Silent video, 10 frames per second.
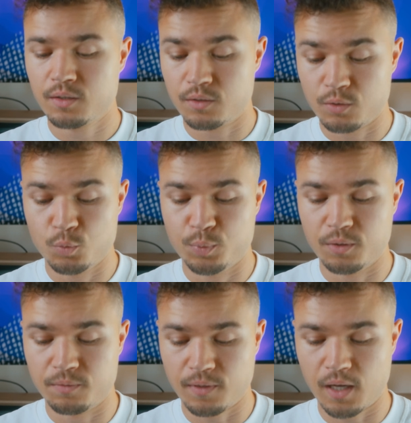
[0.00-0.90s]

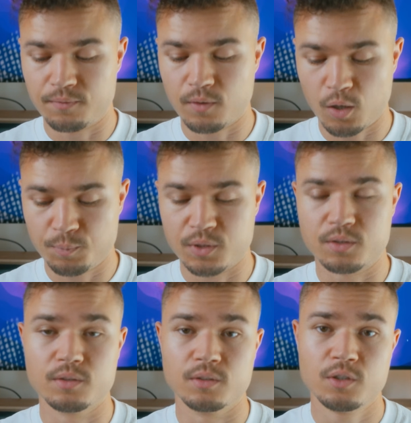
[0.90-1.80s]
2.5
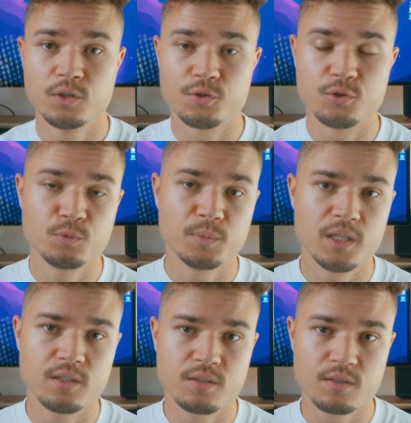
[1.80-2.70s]
optical zoom
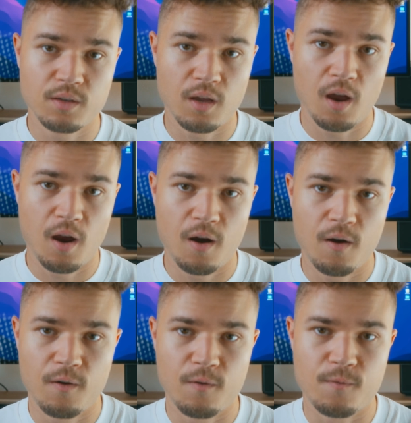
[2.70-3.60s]
lens
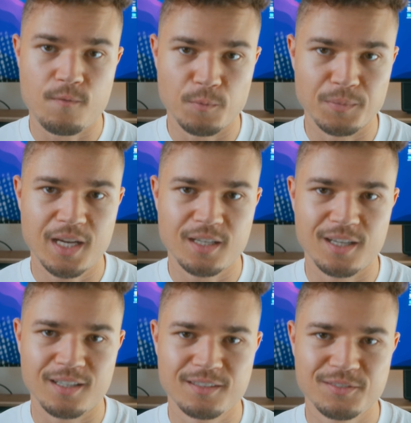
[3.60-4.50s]
from Leica.
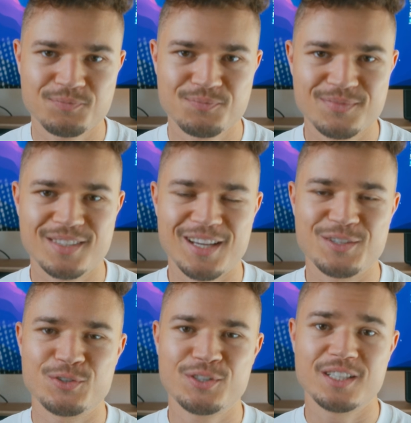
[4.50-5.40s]
Yeah,
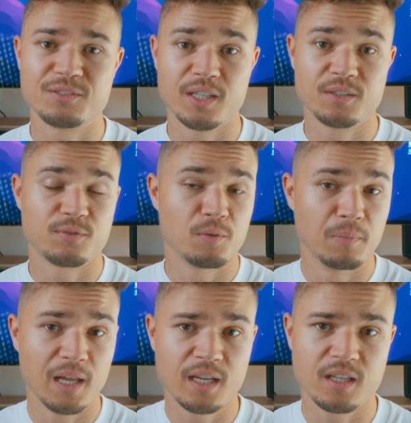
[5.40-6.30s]
you heard that right, from
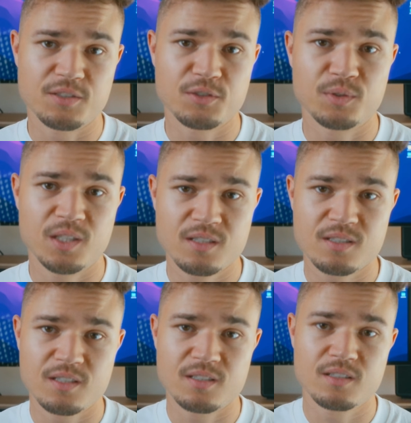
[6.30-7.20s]
Leica. So
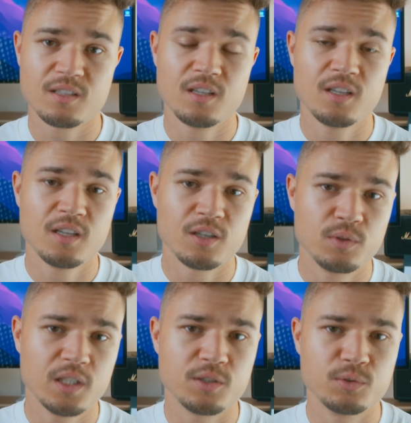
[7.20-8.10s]
this is
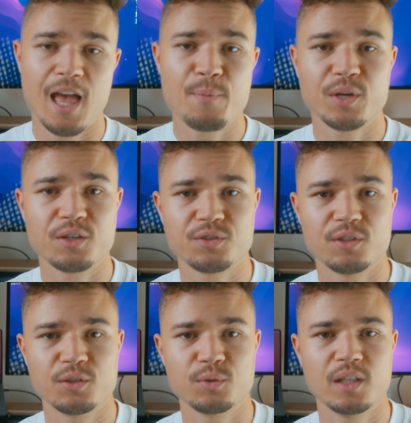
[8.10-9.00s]
really cool, and
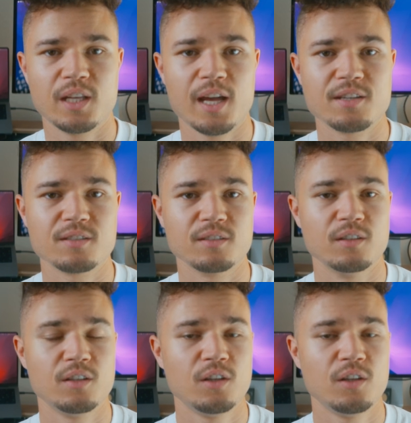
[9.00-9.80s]
Panasonic really has a